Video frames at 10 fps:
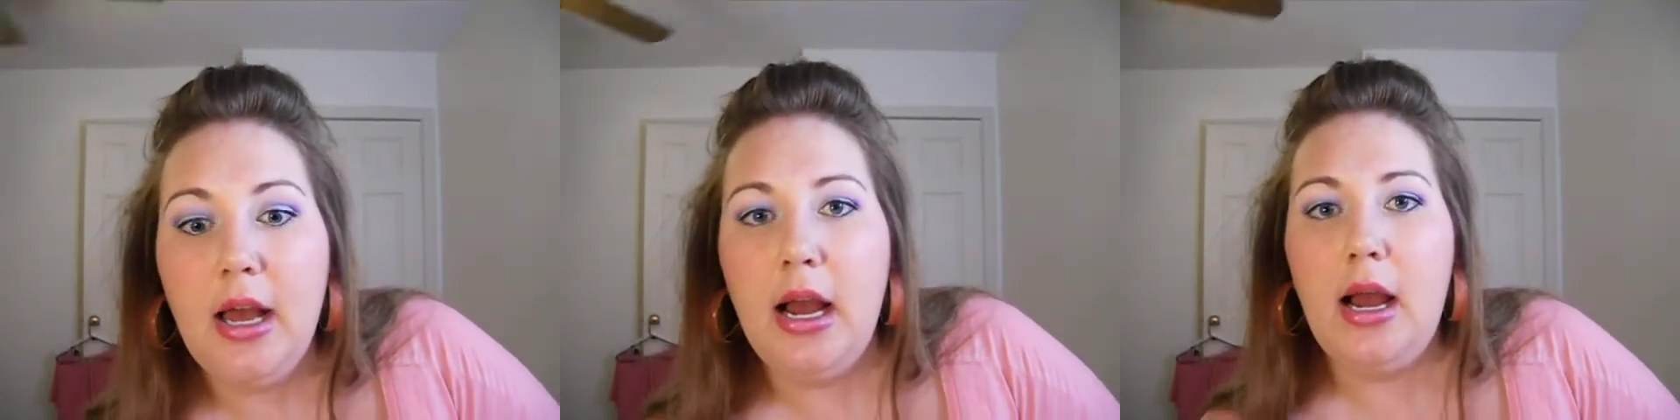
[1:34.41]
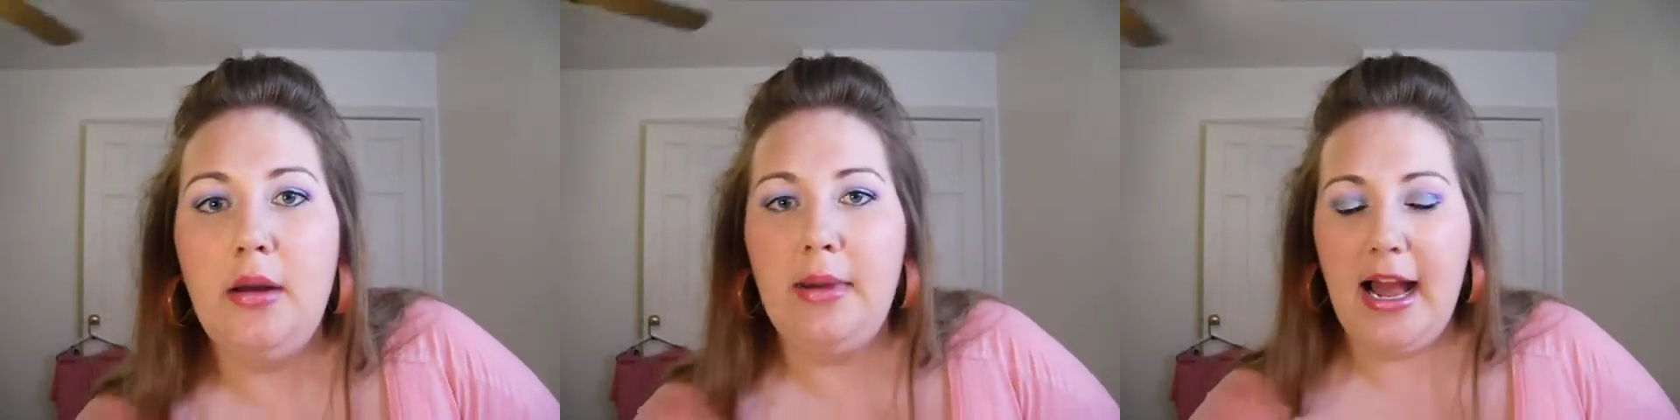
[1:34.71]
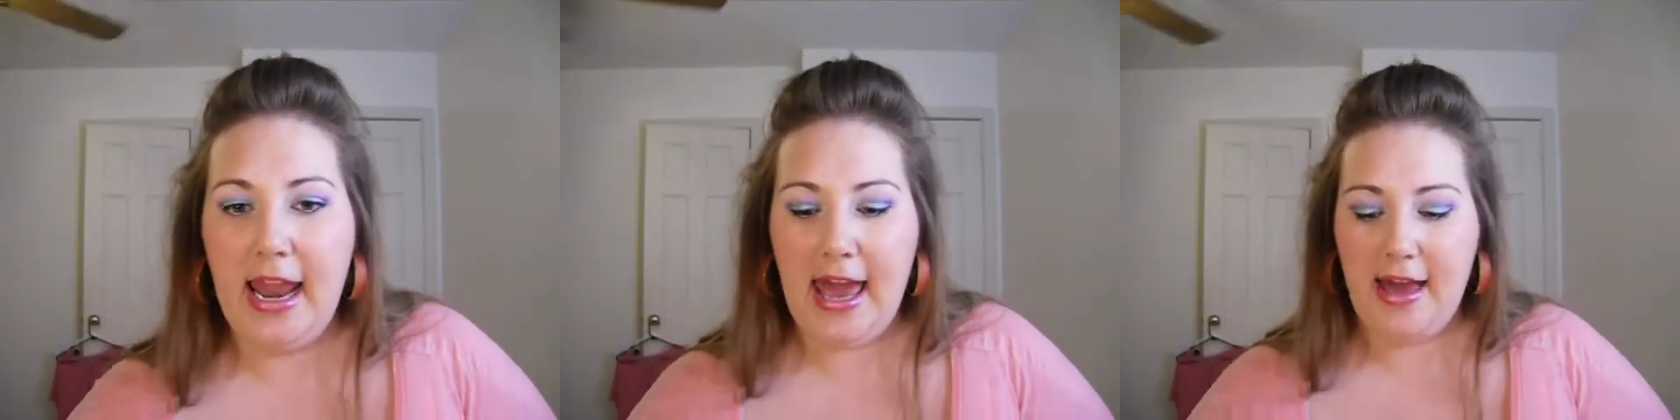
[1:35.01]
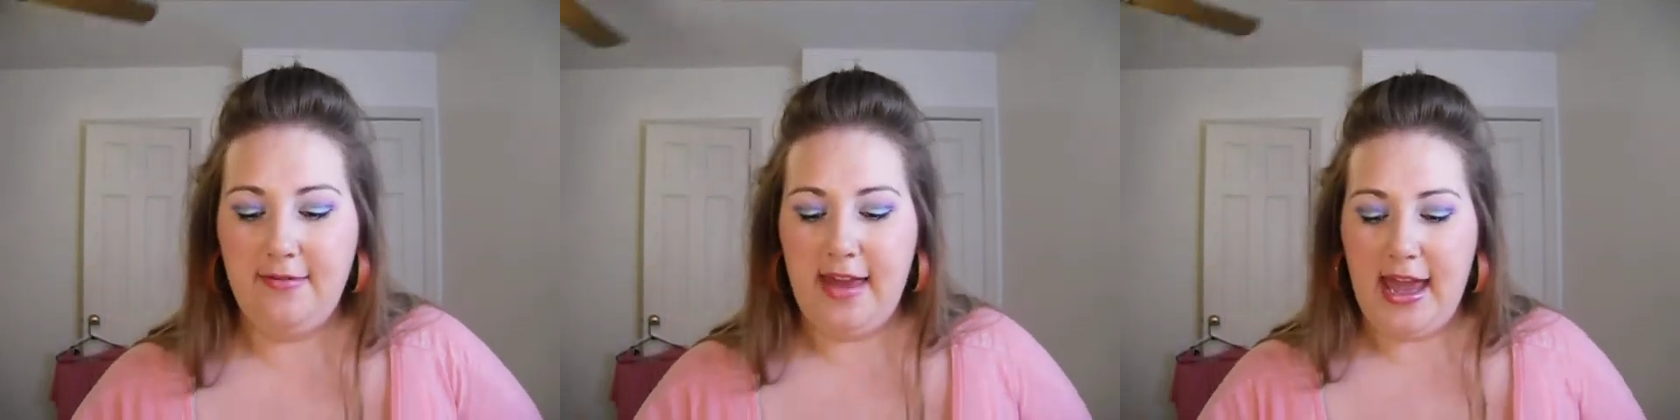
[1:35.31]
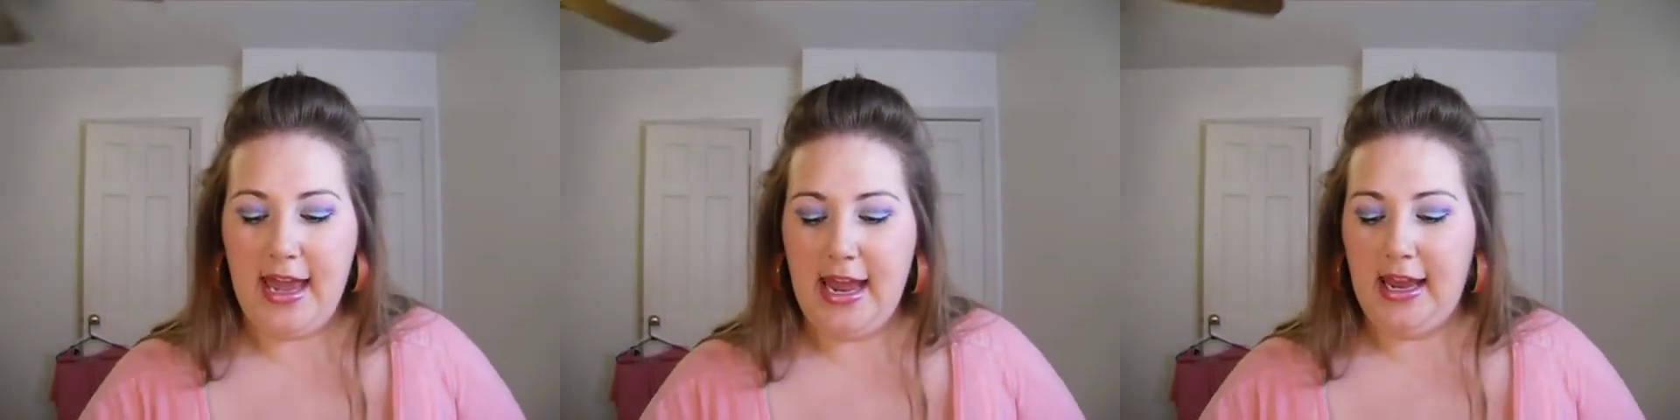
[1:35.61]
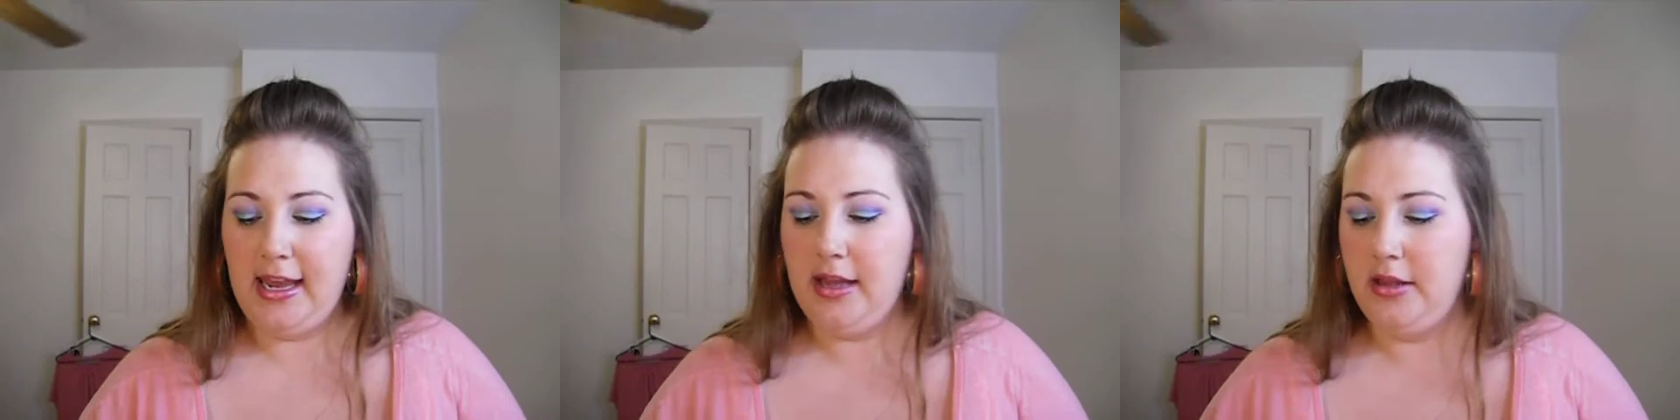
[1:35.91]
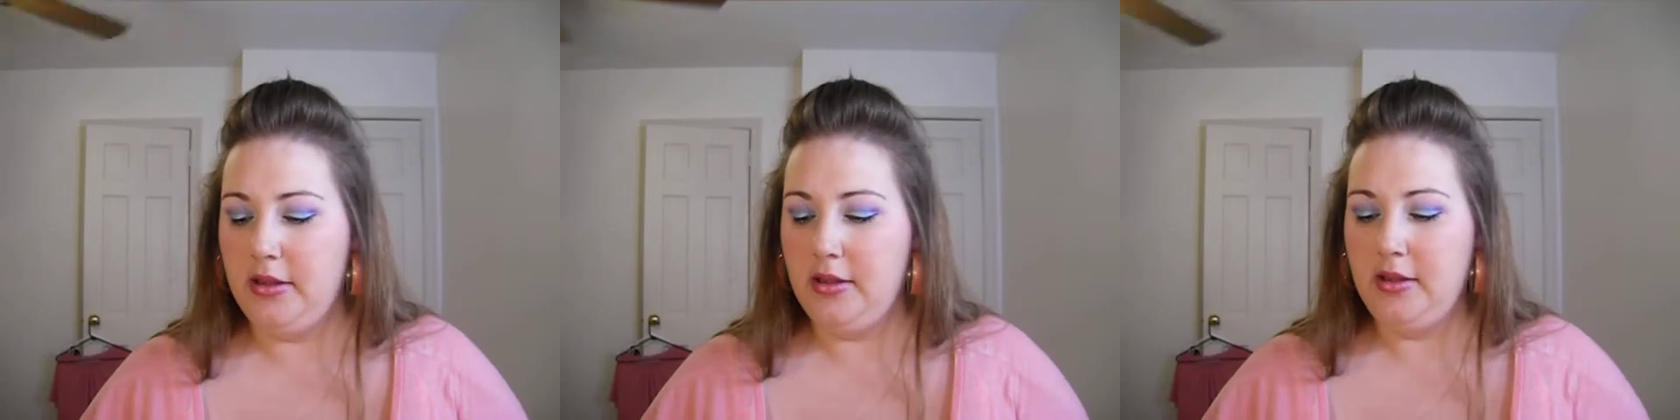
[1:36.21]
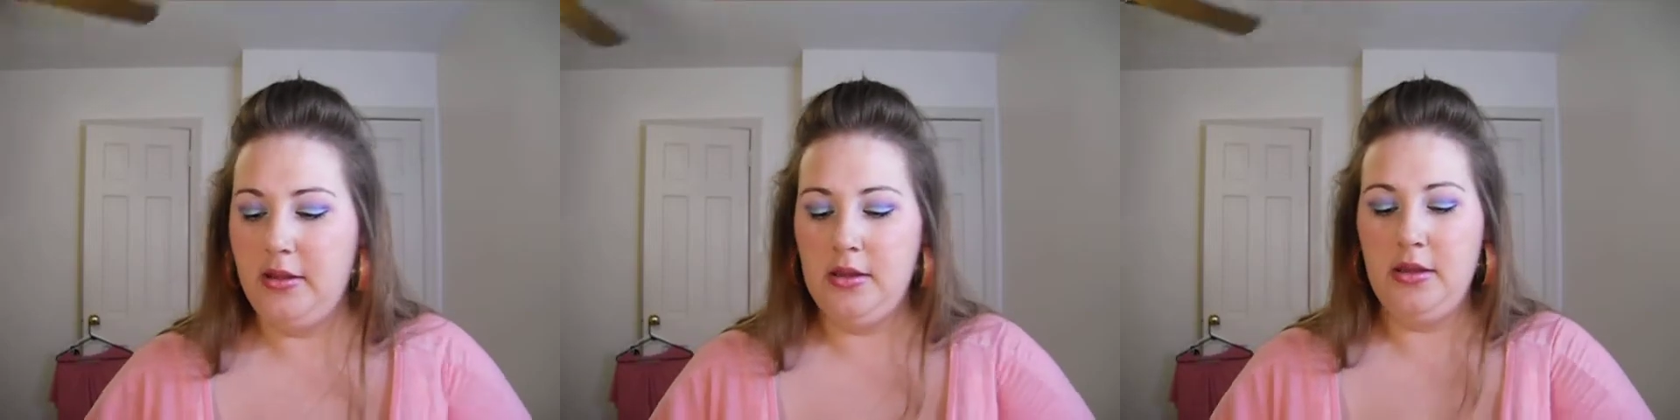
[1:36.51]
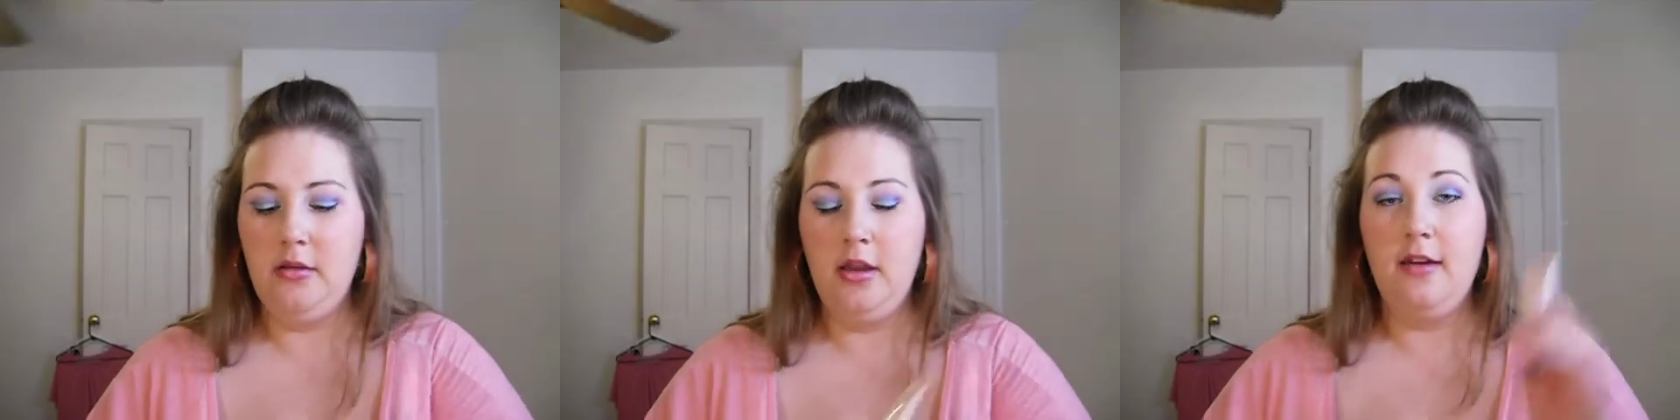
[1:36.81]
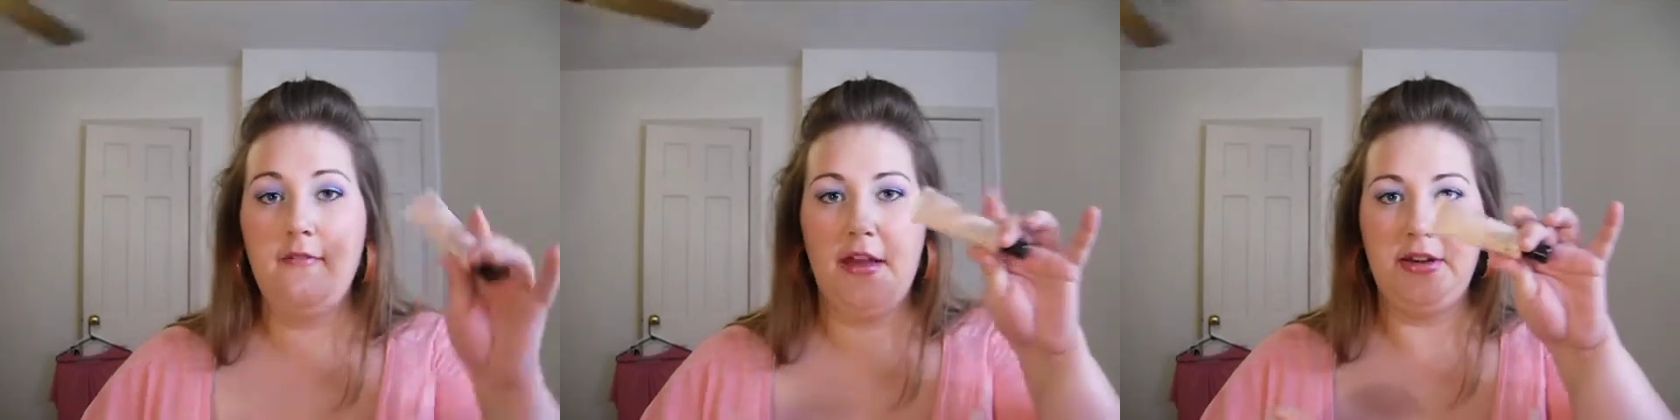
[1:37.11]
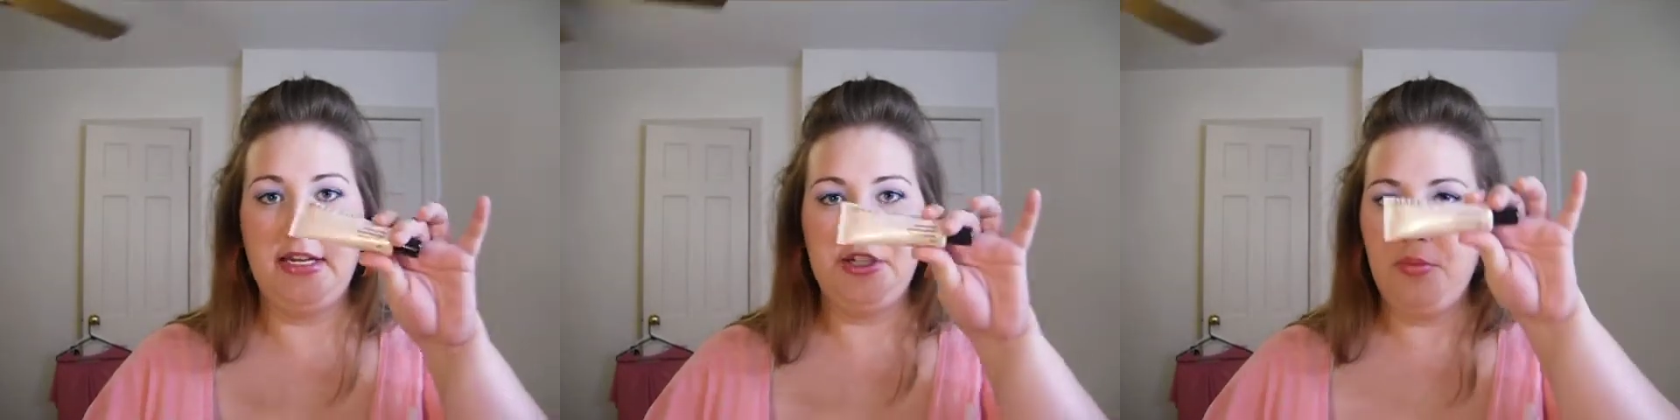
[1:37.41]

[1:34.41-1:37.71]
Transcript: I have a foundation